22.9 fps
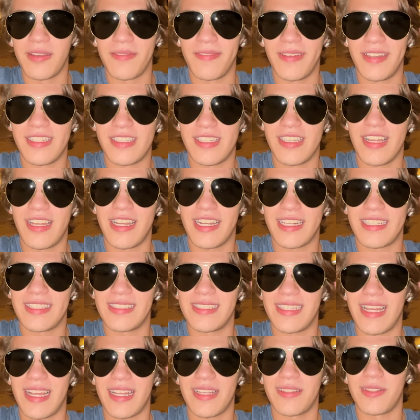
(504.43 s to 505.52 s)
that it's not
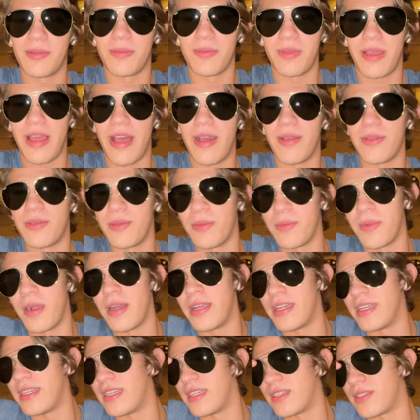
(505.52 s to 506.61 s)
exactly how you
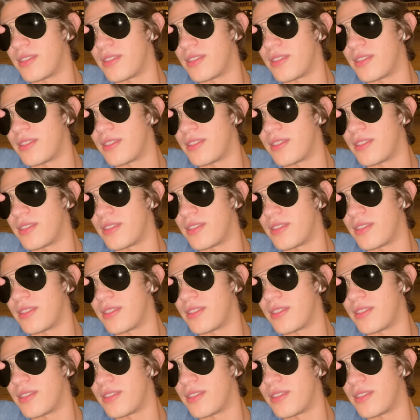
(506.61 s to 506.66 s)
wanted it